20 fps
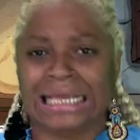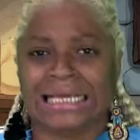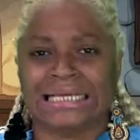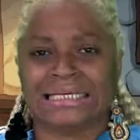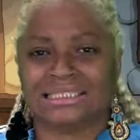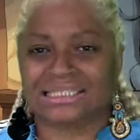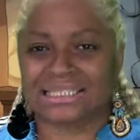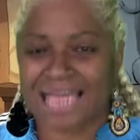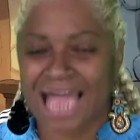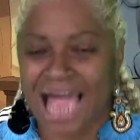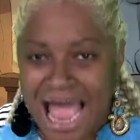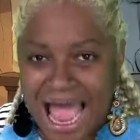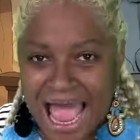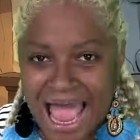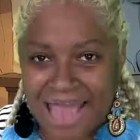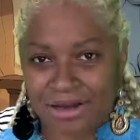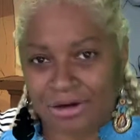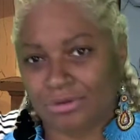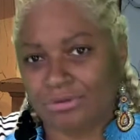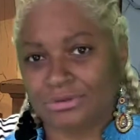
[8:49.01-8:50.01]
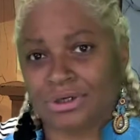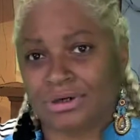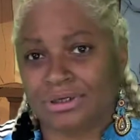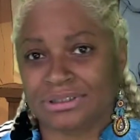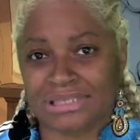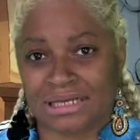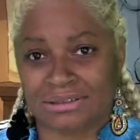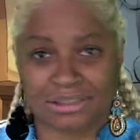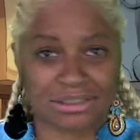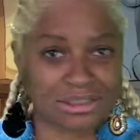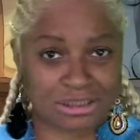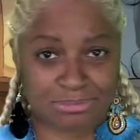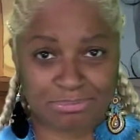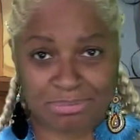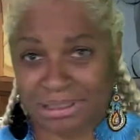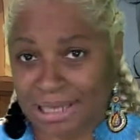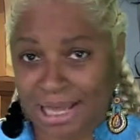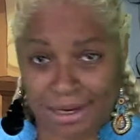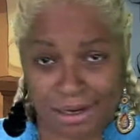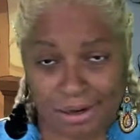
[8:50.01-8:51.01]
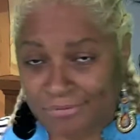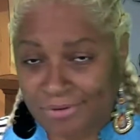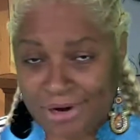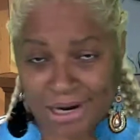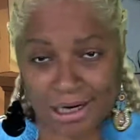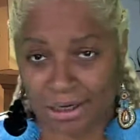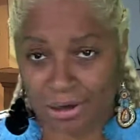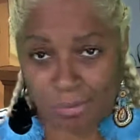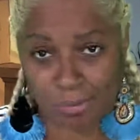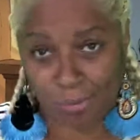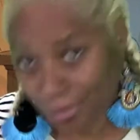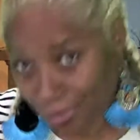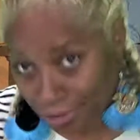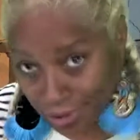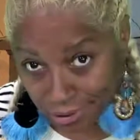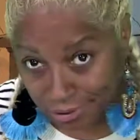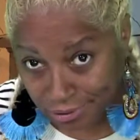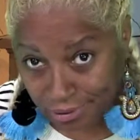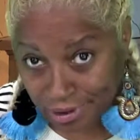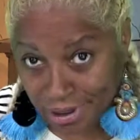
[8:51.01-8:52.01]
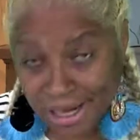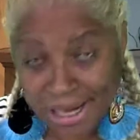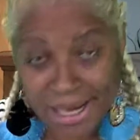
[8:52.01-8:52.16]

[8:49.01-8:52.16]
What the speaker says: Sky, who turns out to just be like a regular worker